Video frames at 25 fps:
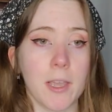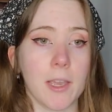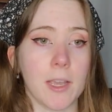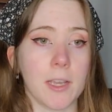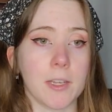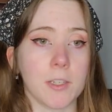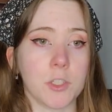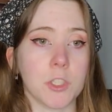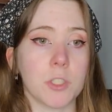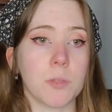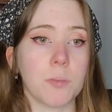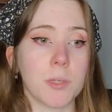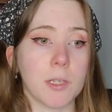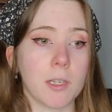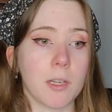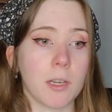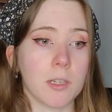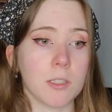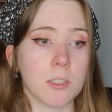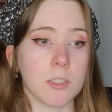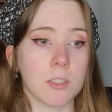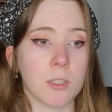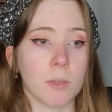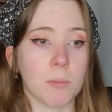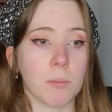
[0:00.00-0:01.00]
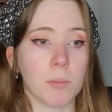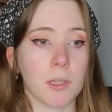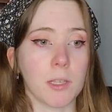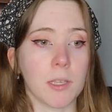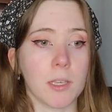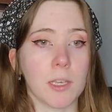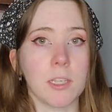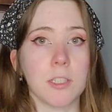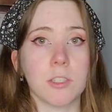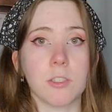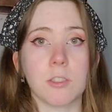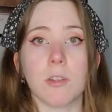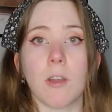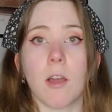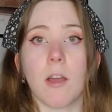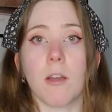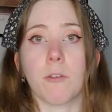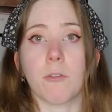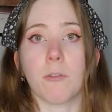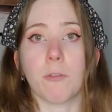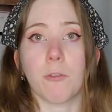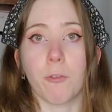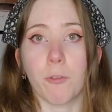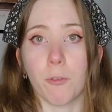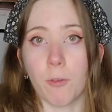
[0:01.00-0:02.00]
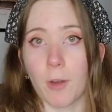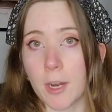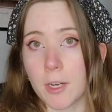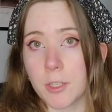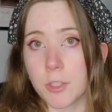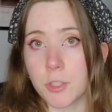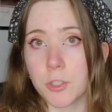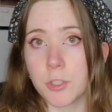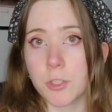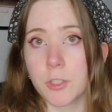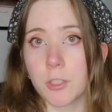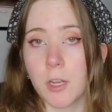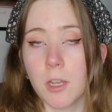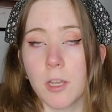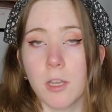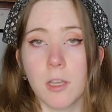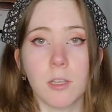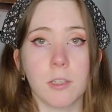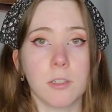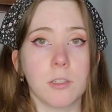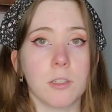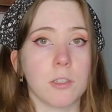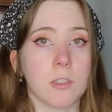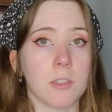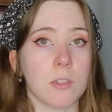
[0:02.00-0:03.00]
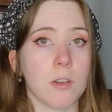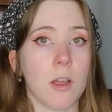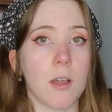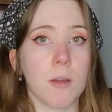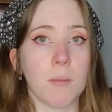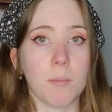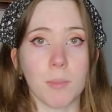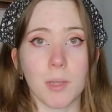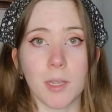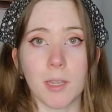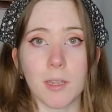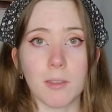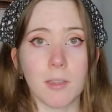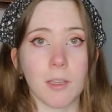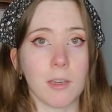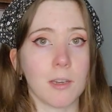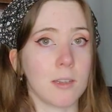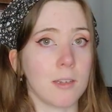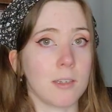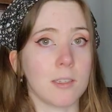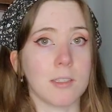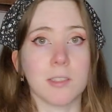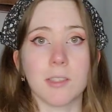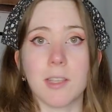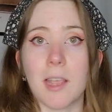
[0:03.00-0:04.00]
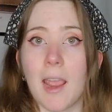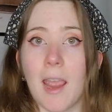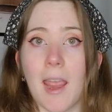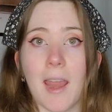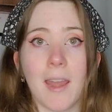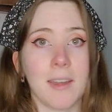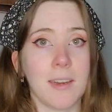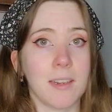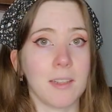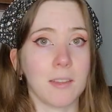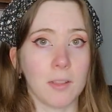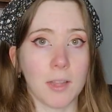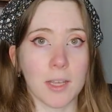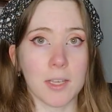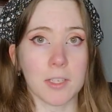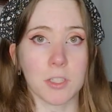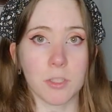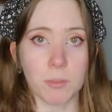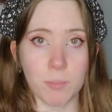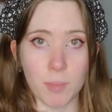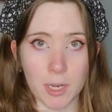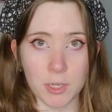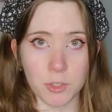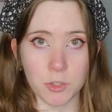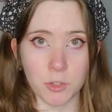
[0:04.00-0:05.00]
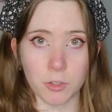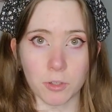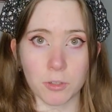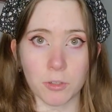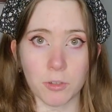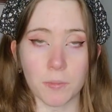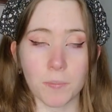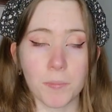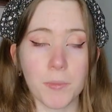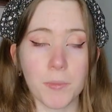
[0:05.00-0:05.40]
And just because something is not fresh does not mean that it is any less magical.